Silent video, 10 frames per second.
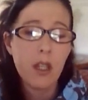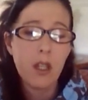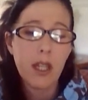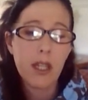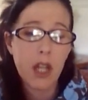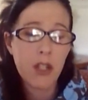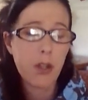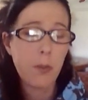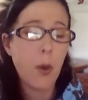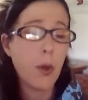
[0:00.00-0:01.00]
it got to the
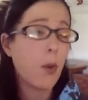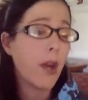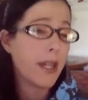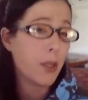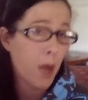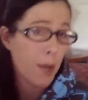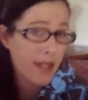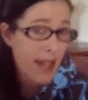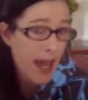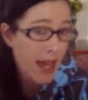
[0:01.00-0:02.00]
point where I could rub his
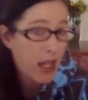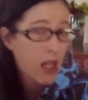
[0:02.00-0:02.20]
head,